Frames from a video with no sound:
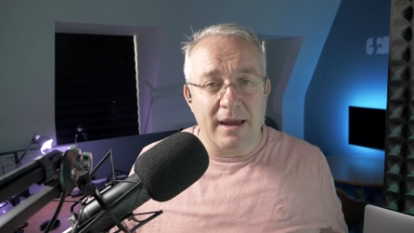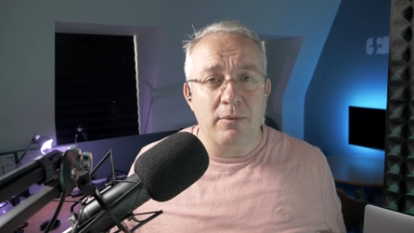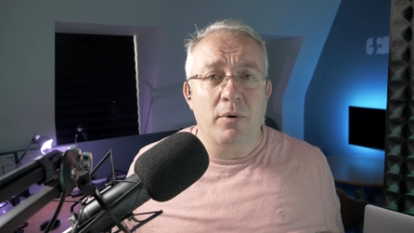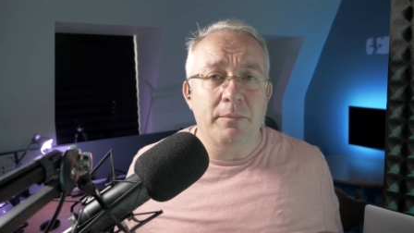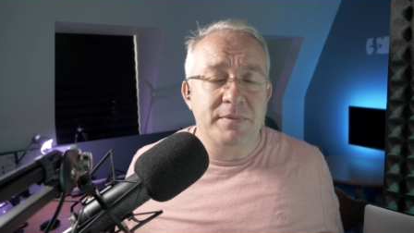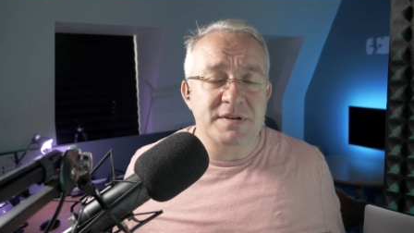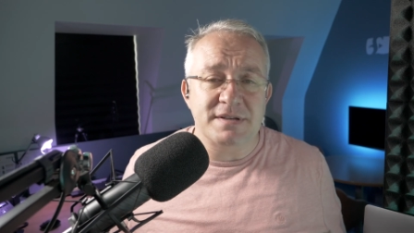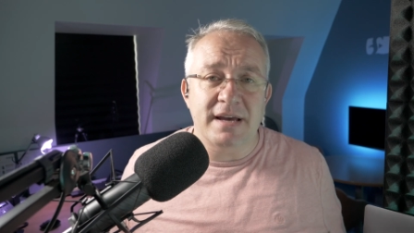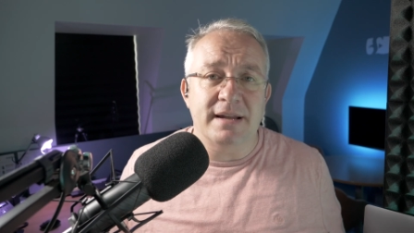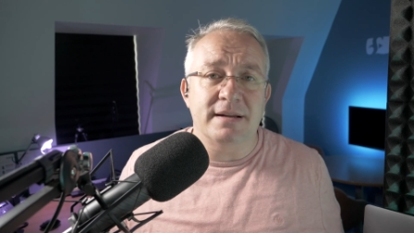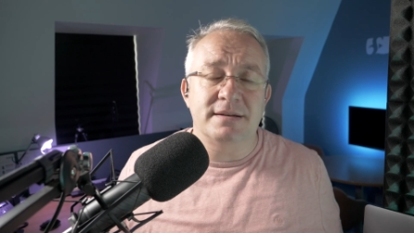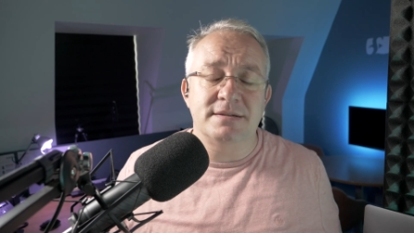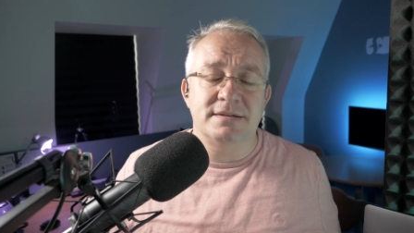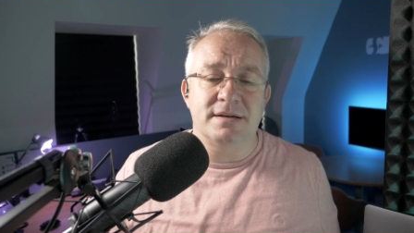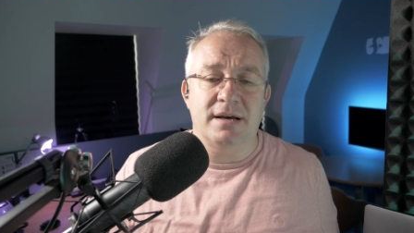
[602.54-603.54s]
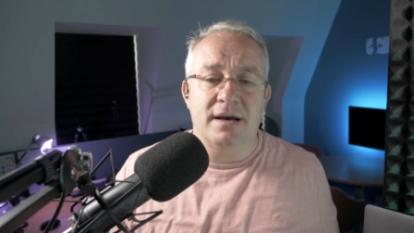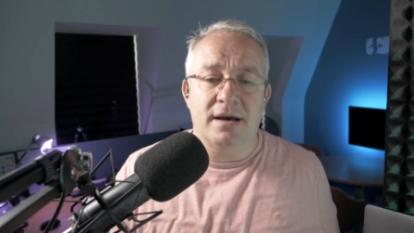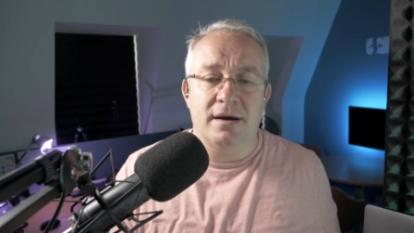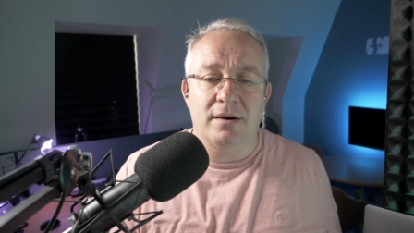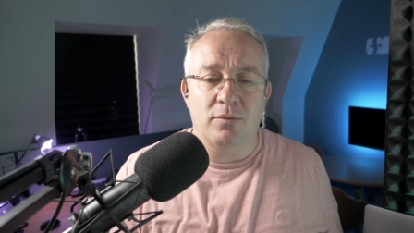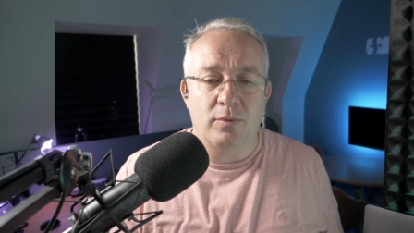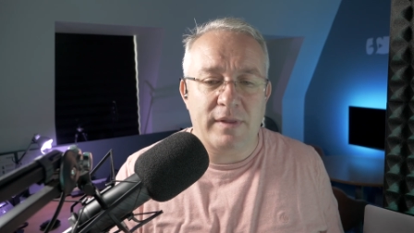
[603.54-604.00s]
get one percent
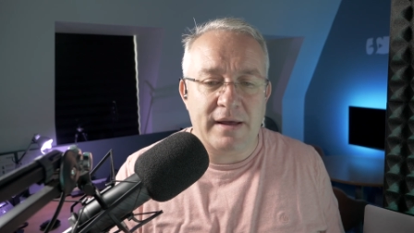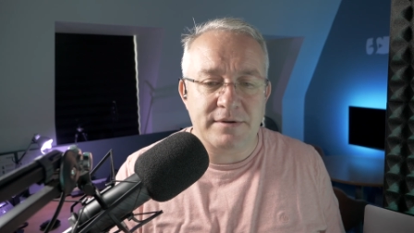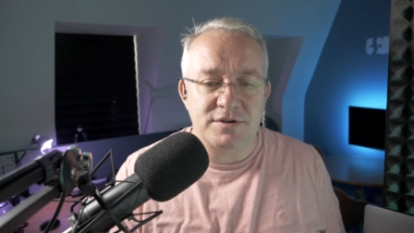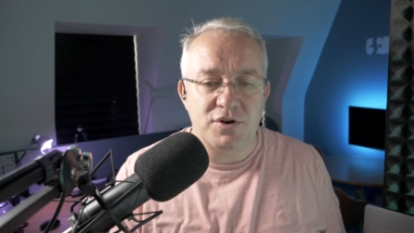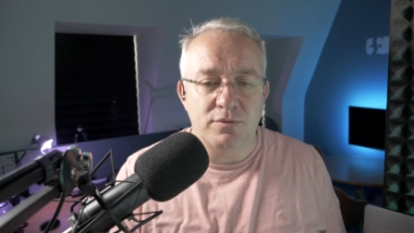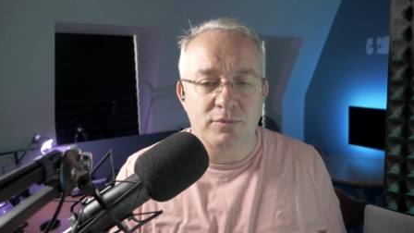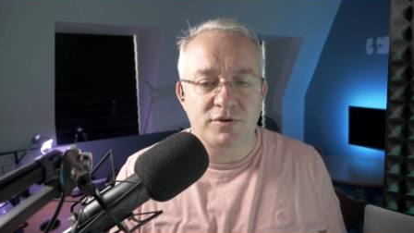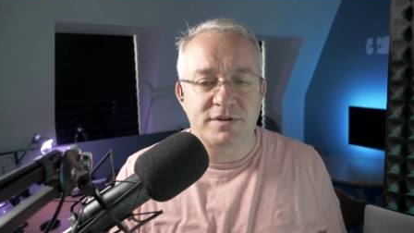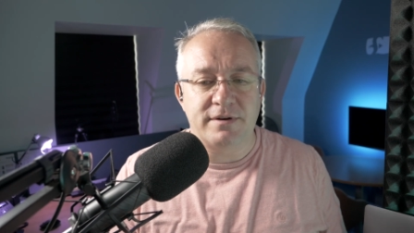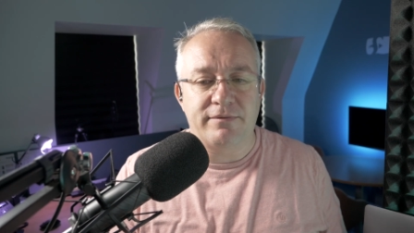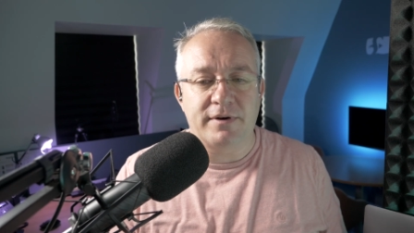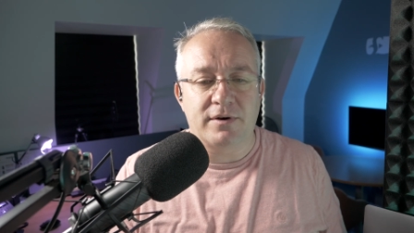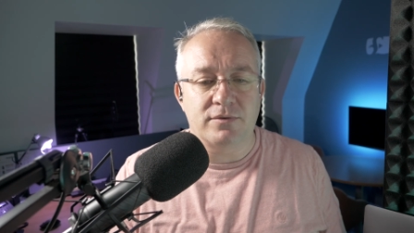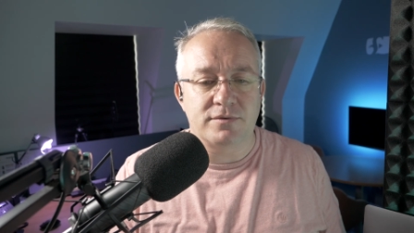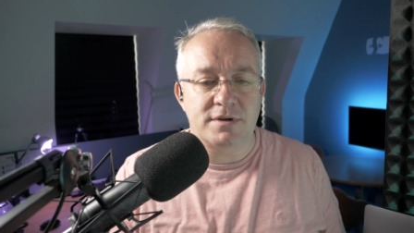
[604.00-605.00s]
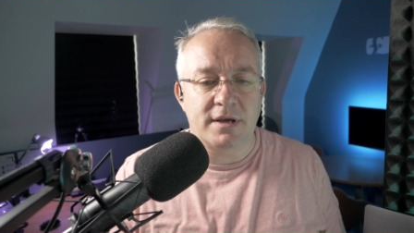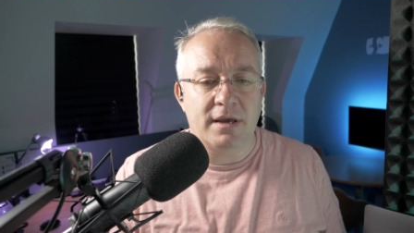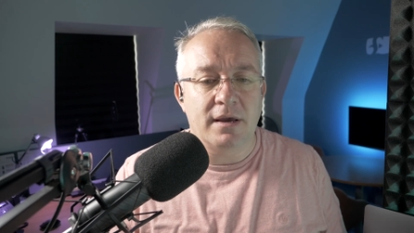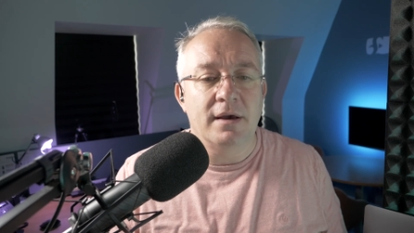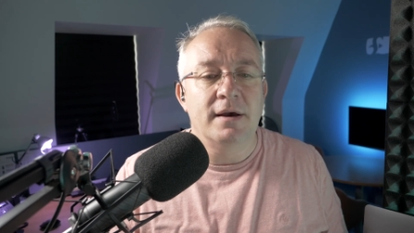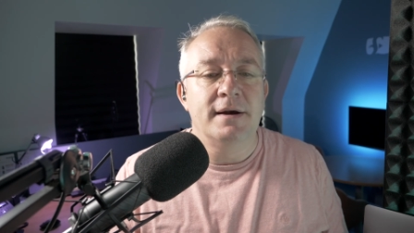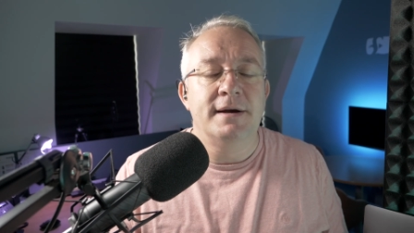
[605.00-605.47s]
uh, without too much difficulty.